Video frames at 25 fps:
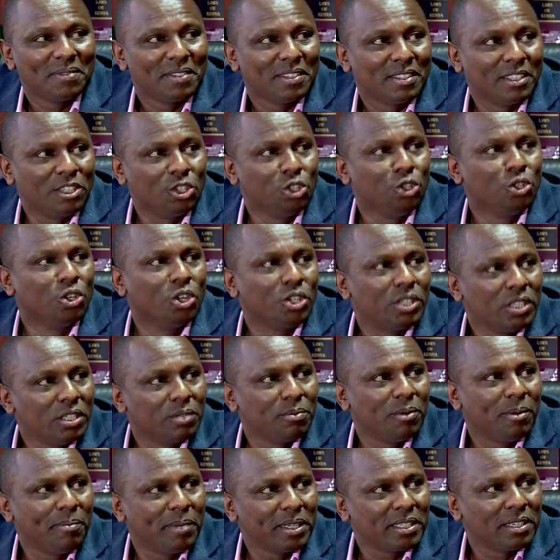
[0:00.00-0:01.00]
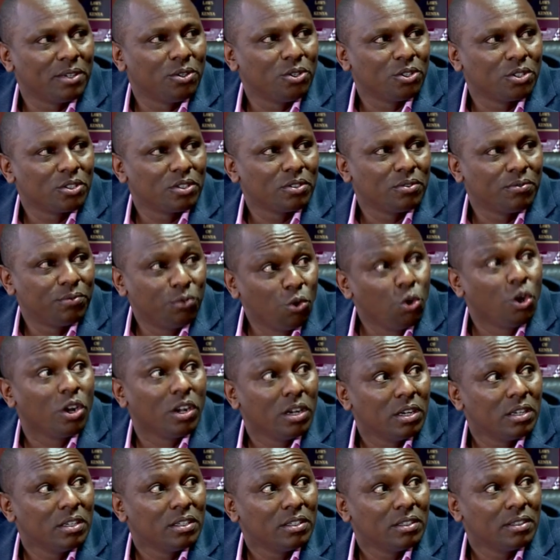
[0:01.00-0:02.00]
Did you notice Mombasa was full
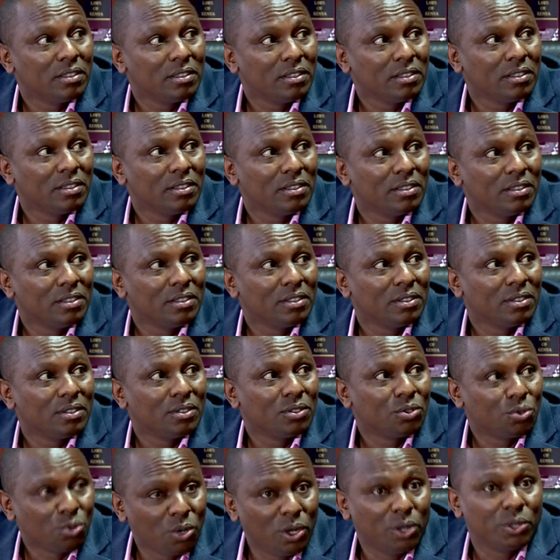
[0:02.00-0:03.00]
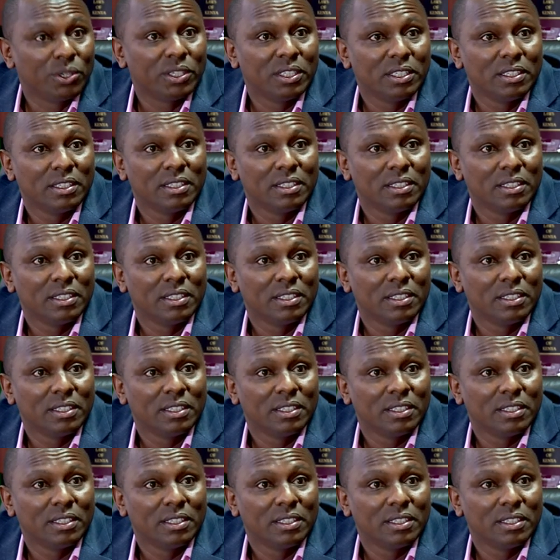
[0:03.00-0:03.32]
throughout?